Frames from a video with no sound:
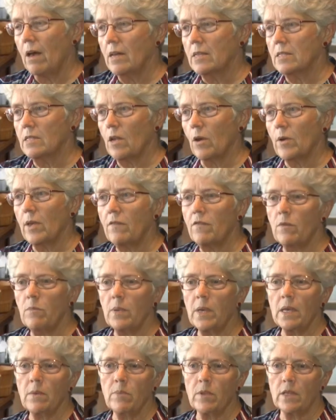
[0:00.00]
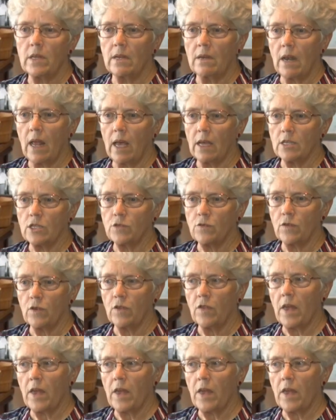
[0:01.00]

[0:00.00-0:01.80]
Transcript: So even people in Nashville,